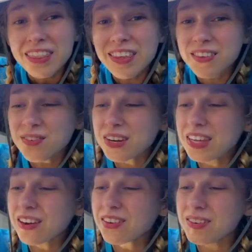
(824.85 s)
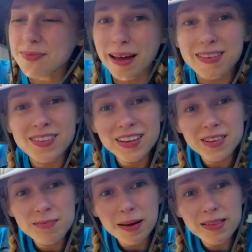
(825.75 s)
This one here is about
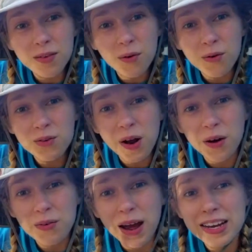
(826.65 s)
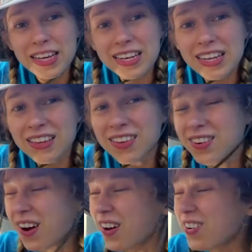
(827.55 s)
six months old already and he's
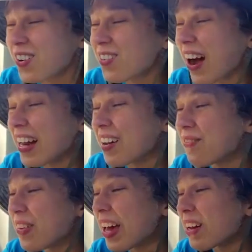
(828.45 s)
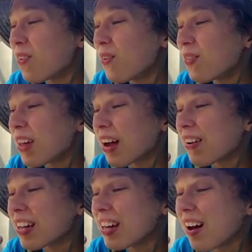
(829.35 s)
grown quite a bit. Oh,
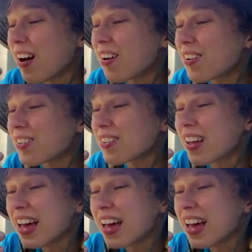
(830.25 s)
there he goes.